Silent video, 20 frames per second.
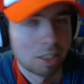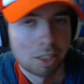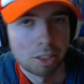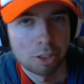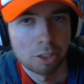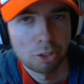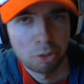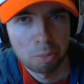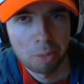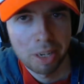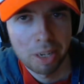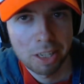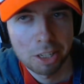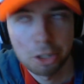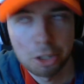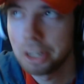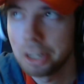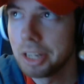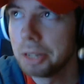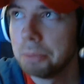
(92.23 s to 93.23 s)
you might
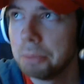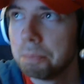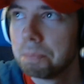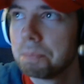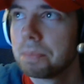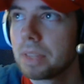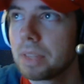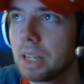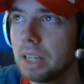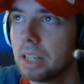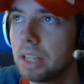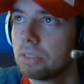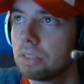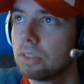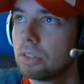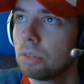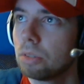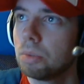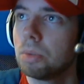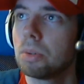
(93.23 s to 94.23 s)
get lucky.
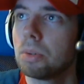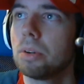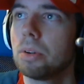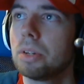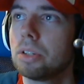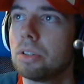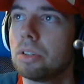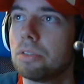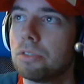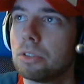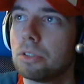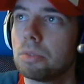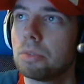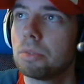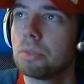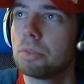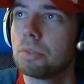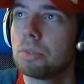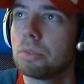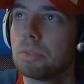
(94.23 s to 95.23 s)
Yes, so we will go into the first
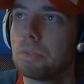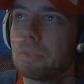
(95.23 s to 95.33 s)
replay of the day and